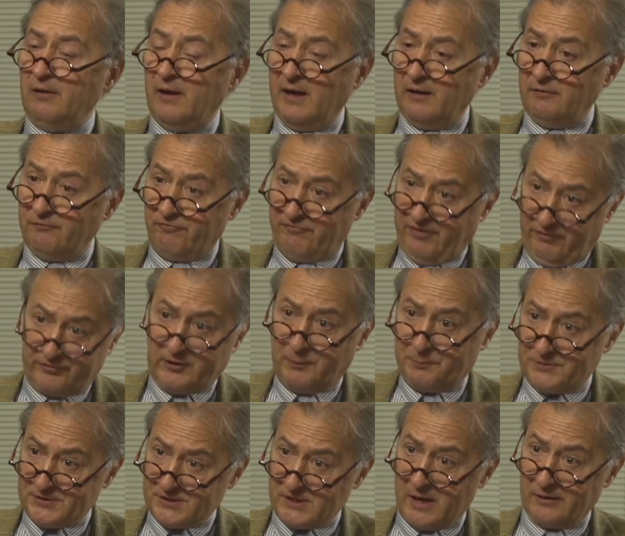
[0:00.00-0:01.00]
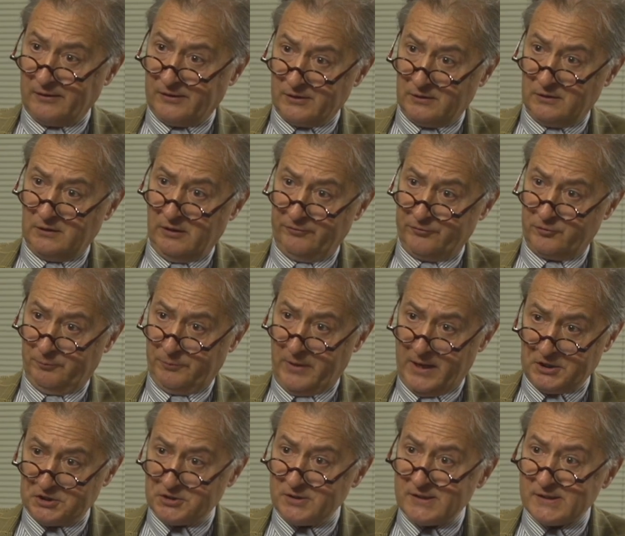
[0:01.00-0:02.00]
in 50% of your
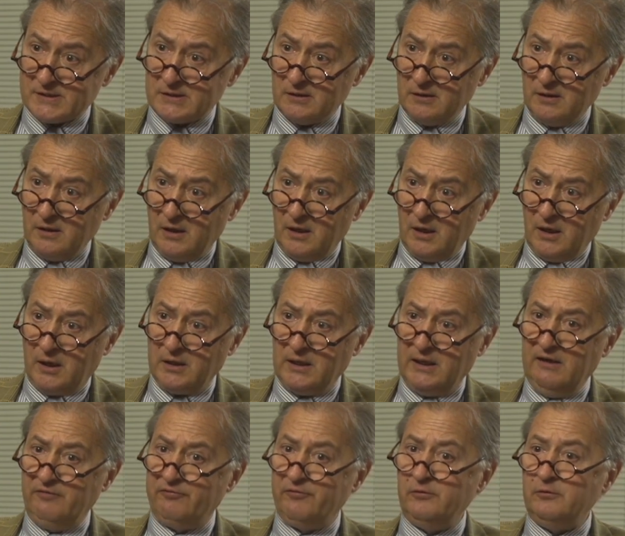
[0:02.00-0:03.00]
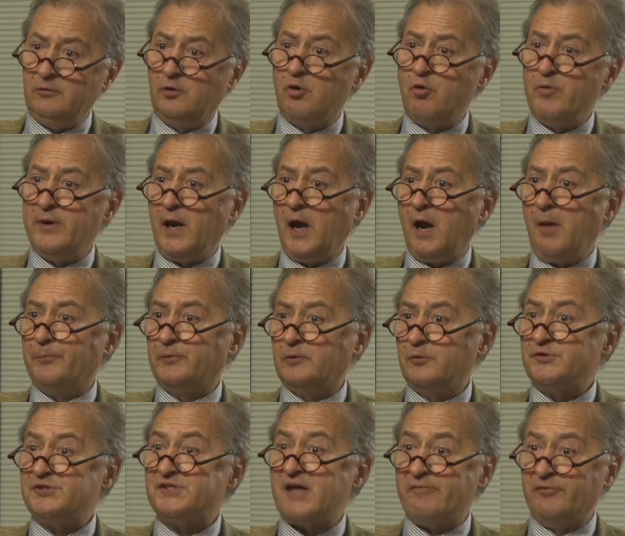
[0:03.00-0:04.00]
patients and even going up
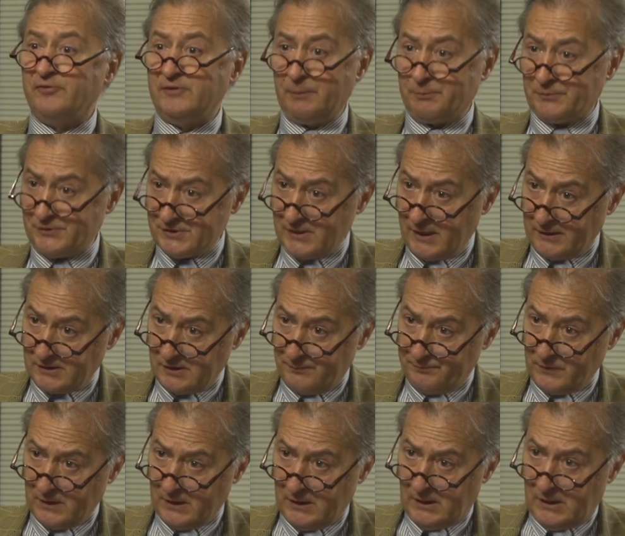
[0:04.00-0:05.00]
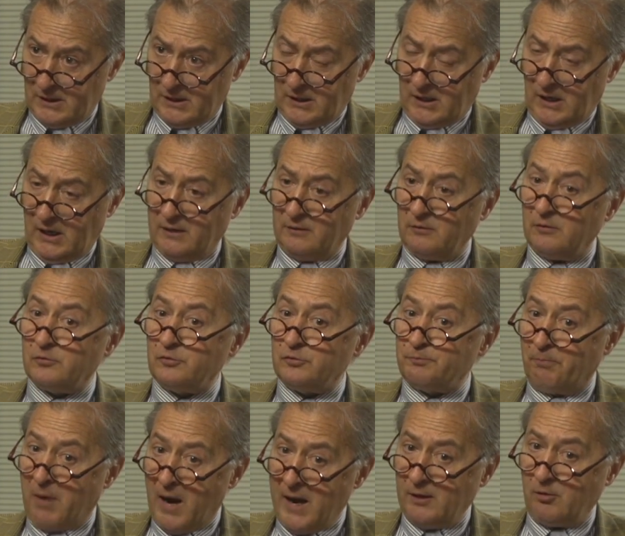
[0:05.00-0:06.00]
to 70%. And
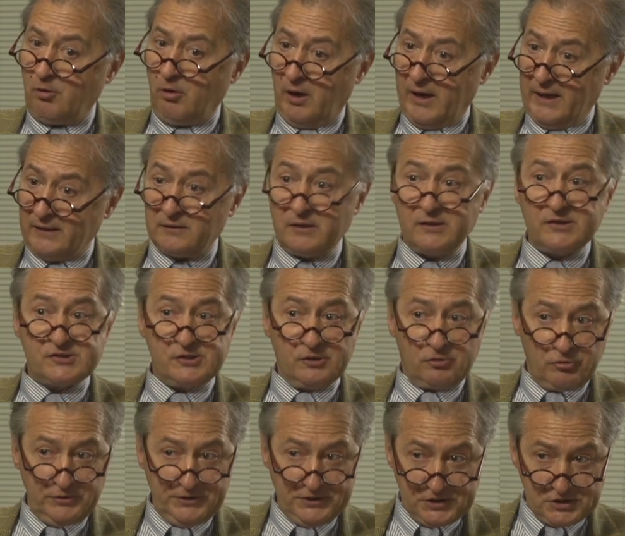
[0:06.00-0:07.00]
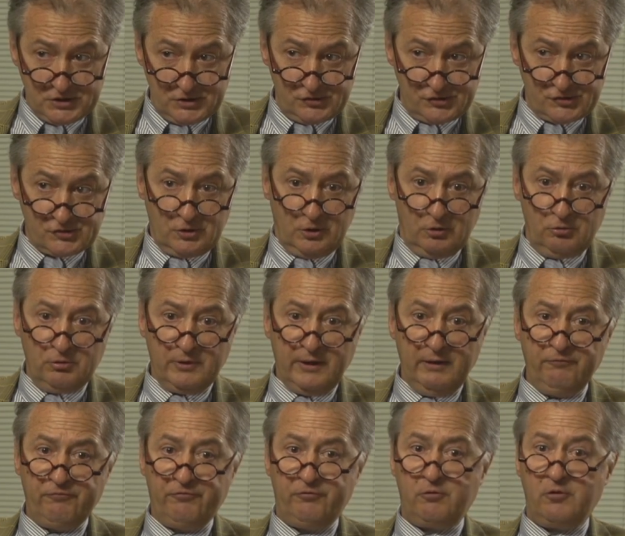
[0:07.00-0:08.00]
by collecting secretions,
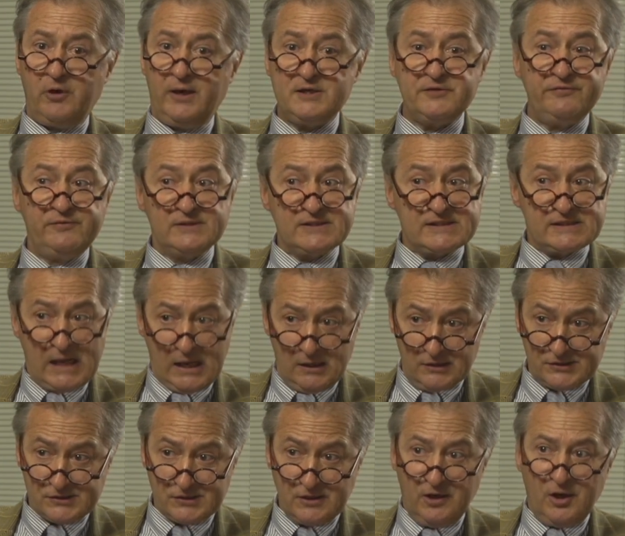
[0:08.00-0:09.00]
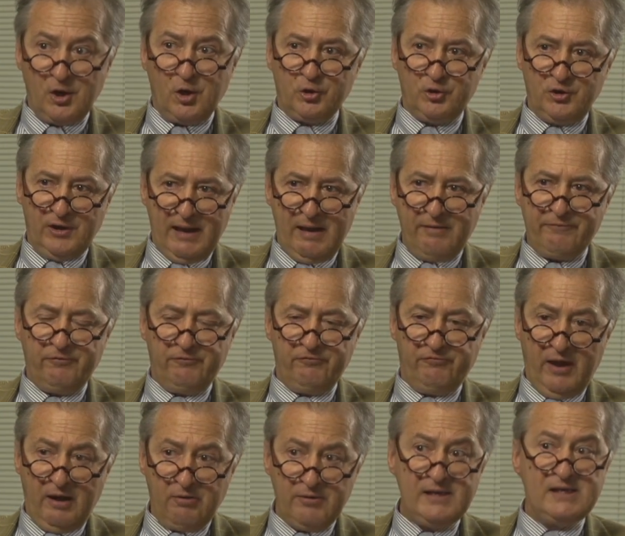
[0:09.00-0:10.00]
looking for eosinophil cells, you have a
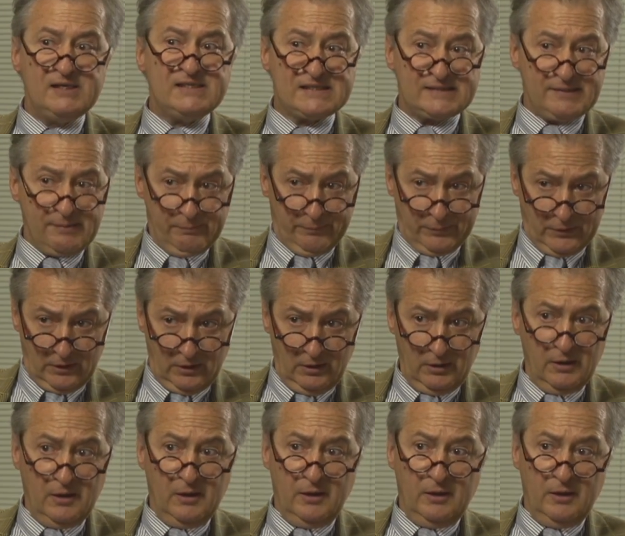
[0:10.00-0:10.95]
very simple